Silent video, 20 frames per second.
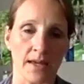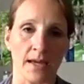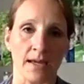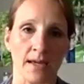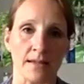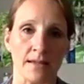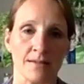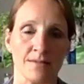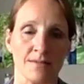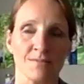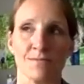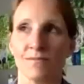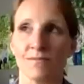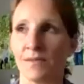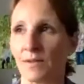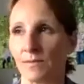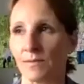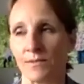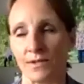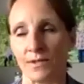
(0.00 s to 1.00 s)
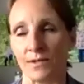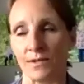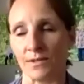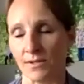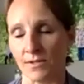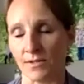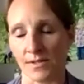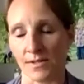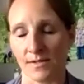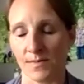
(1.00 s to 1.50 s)
And it really
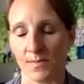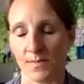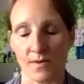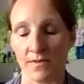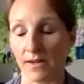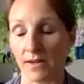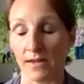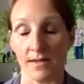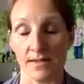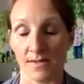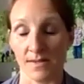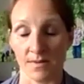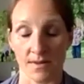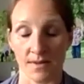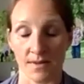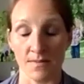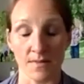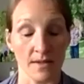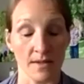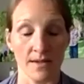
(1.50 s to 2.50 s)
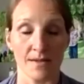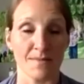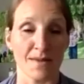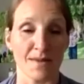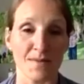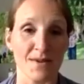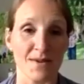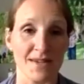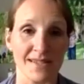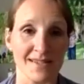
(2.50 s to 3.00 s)
just provided us with a million
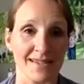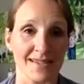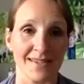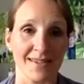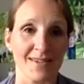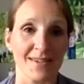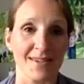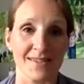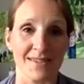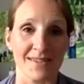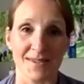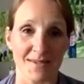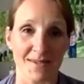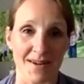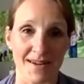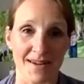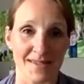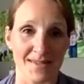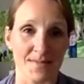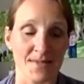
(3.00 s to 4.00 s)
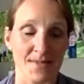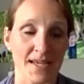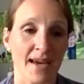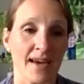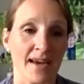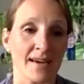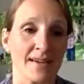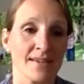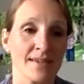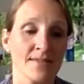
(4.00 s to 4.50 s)
memories that are so awesome to
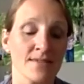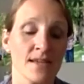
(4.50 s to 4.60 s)
have.